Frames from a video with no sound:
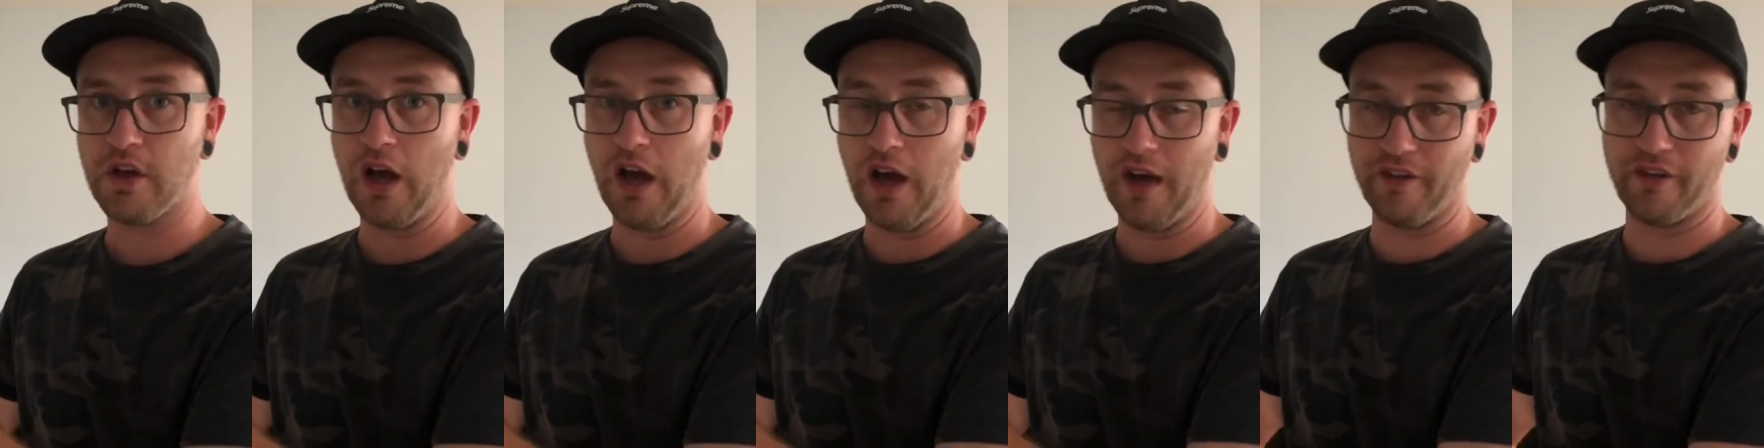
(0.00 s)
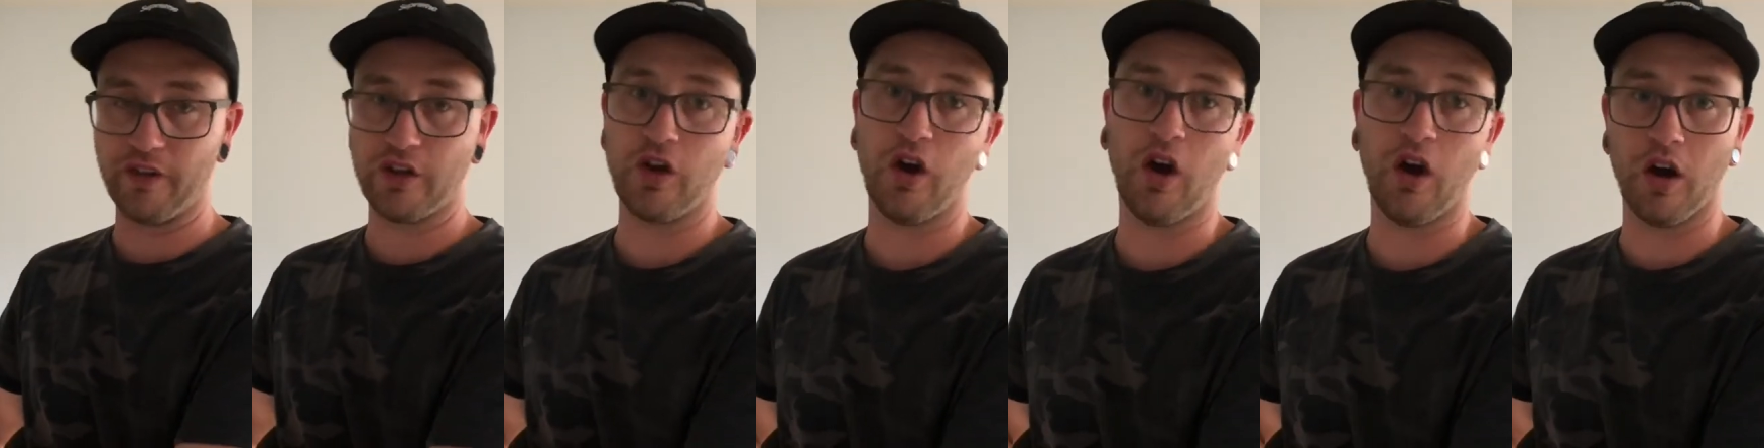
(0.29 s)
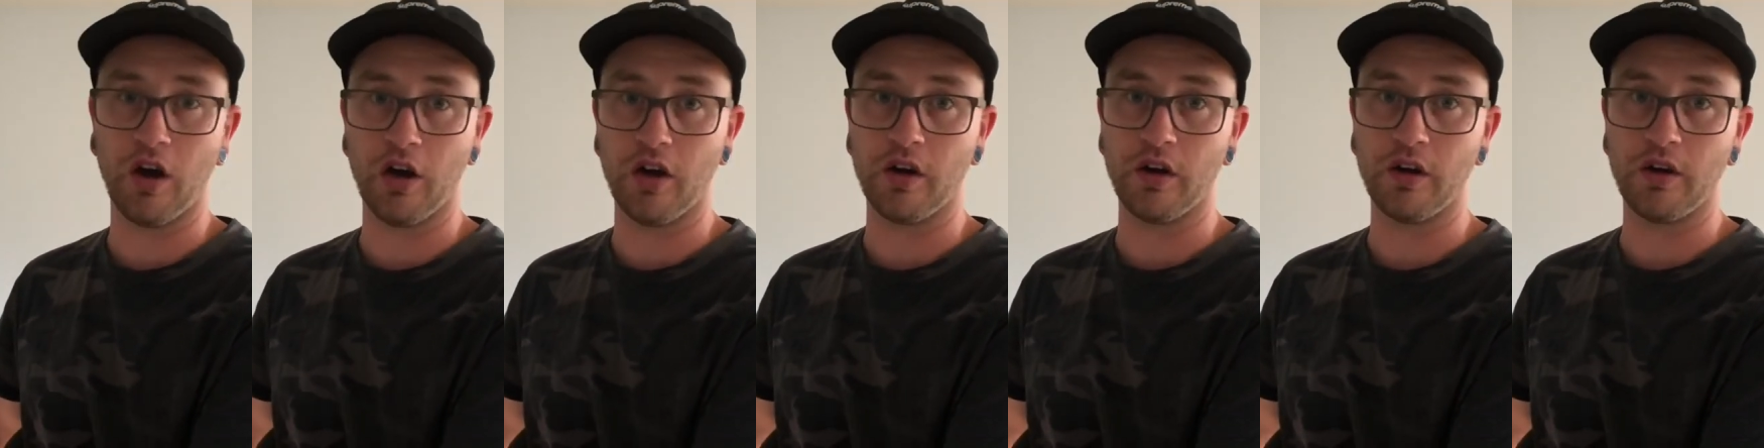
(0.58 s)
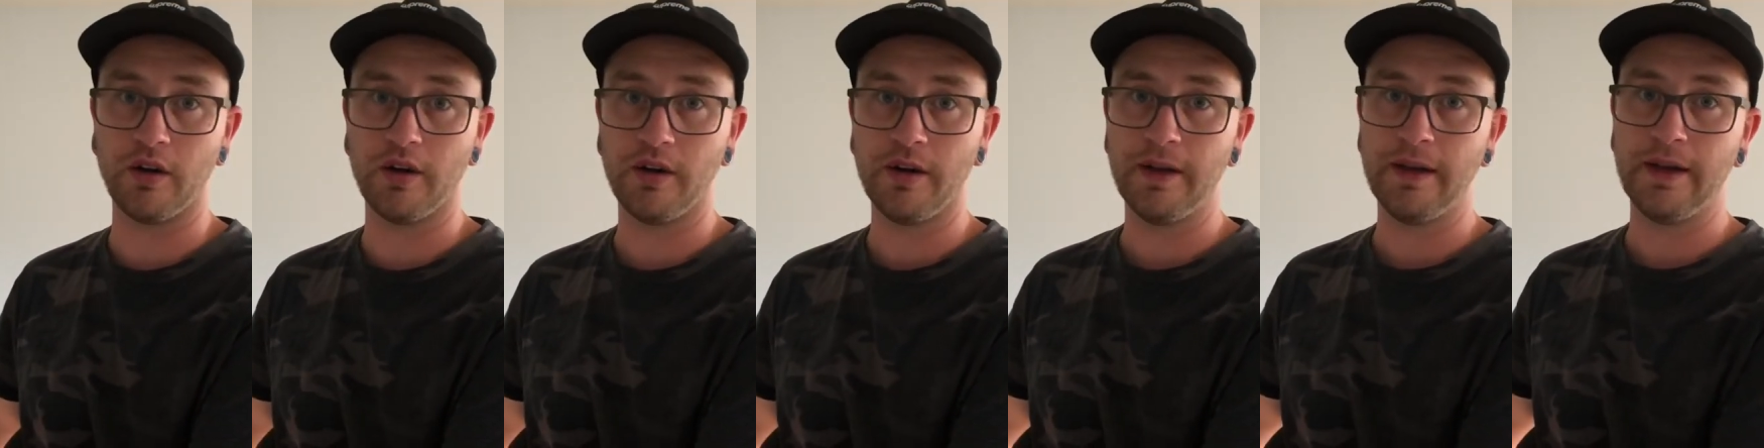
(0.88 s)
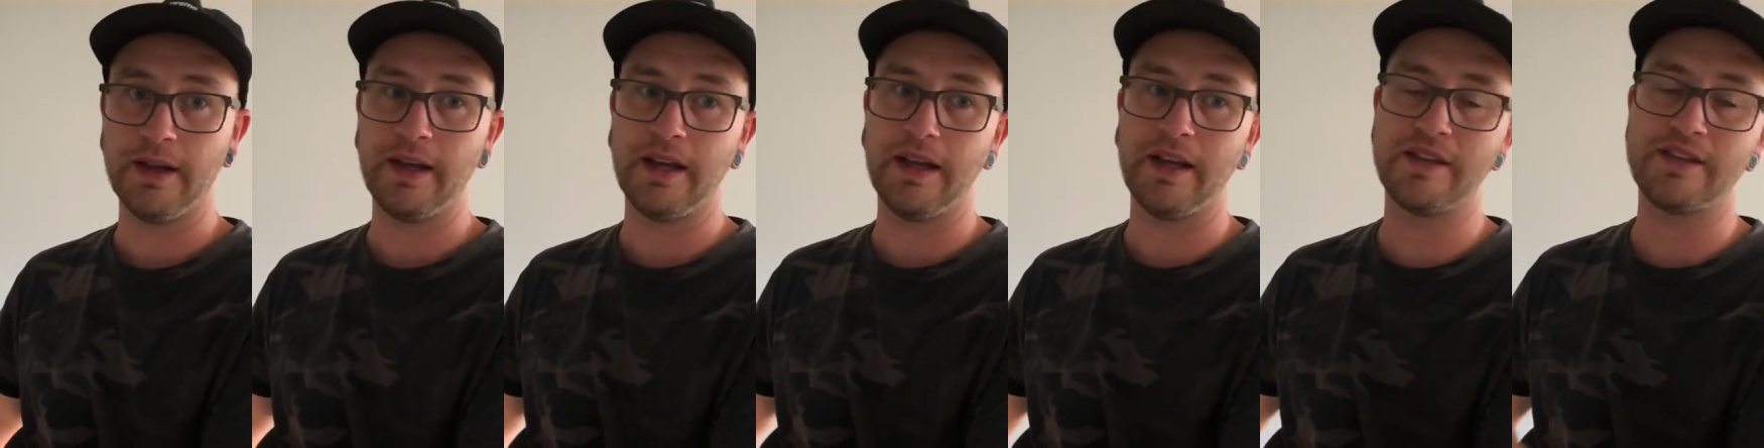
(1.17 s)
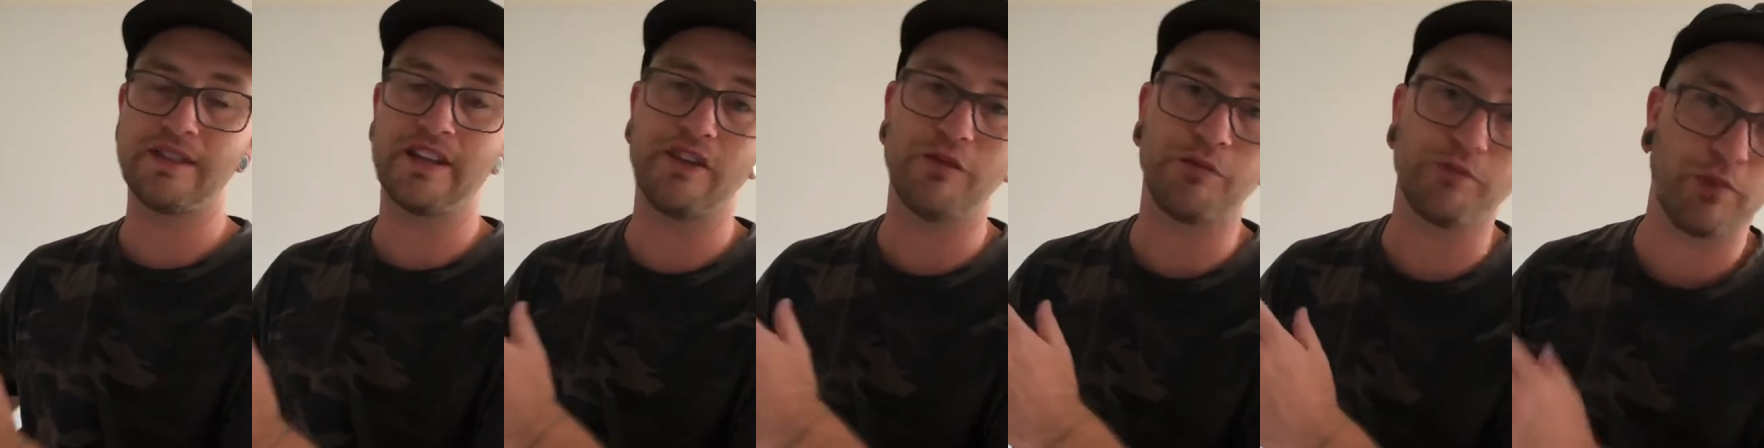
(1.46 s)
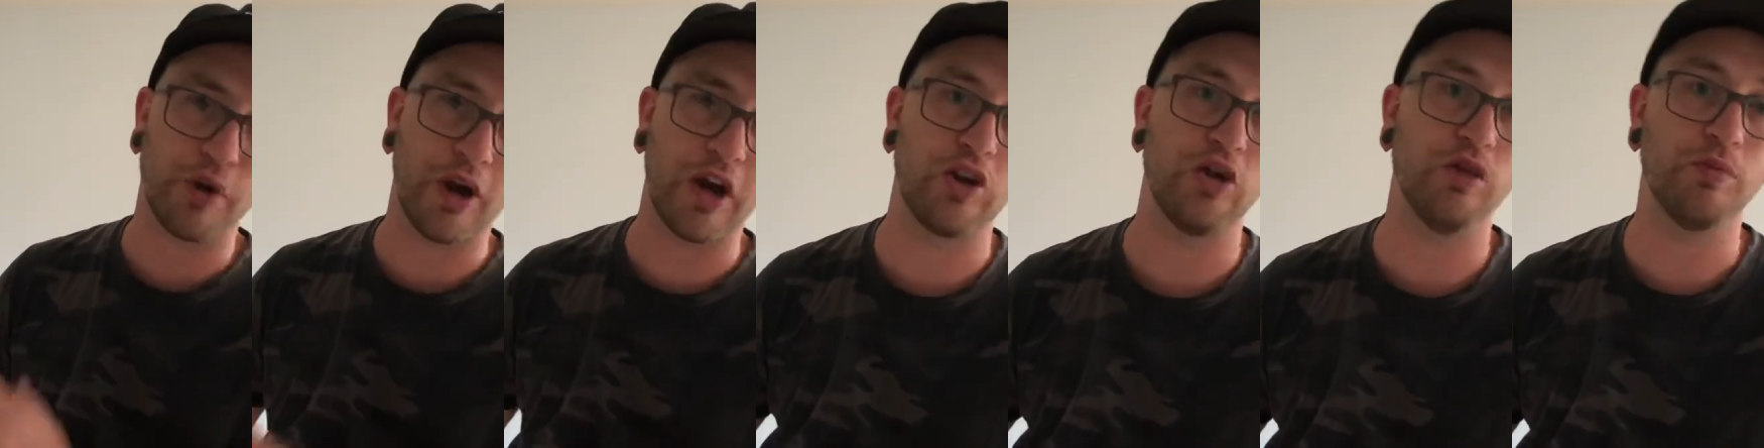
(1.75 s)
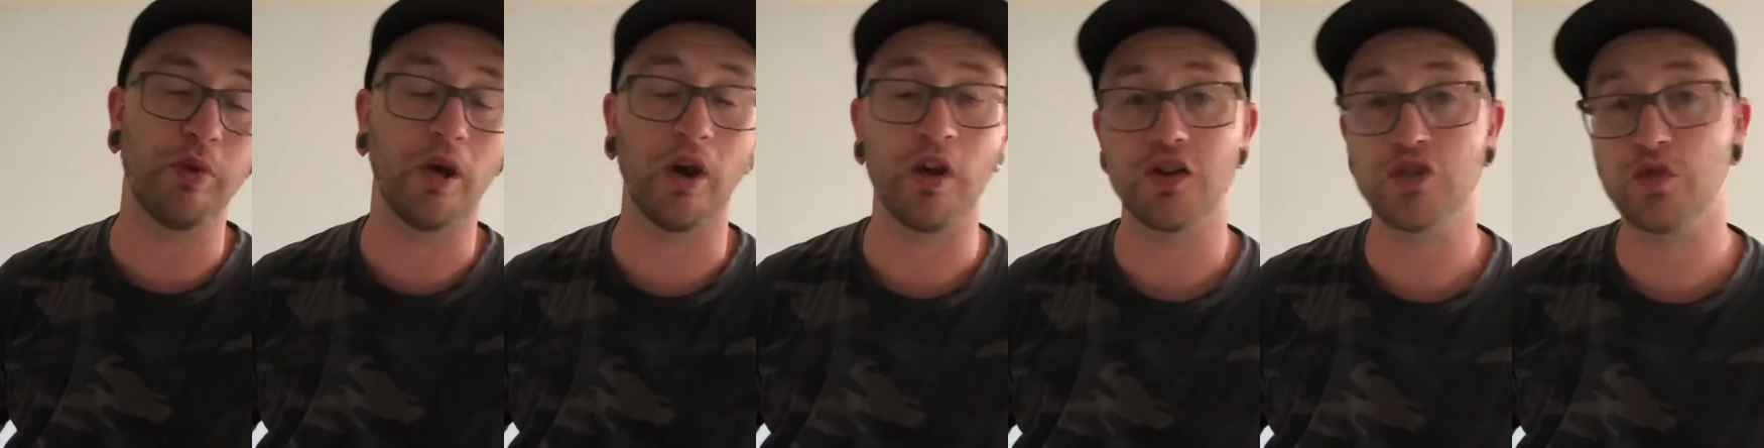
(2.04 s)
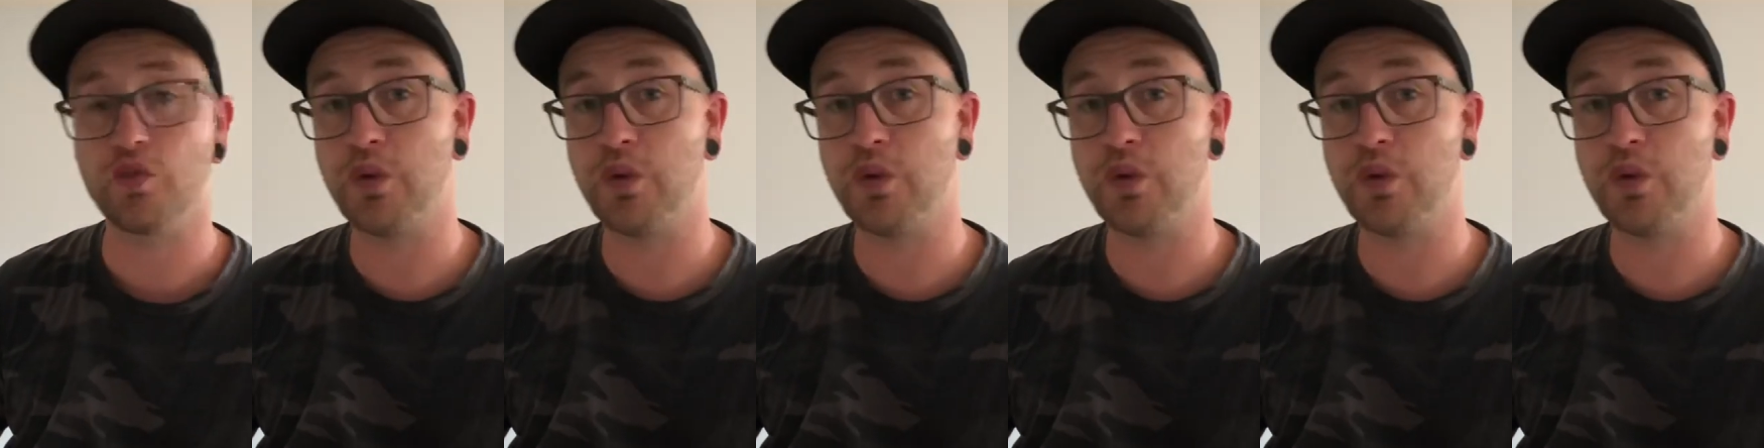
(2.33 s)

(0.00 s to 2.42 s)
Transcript: of a car instead of brand new parts,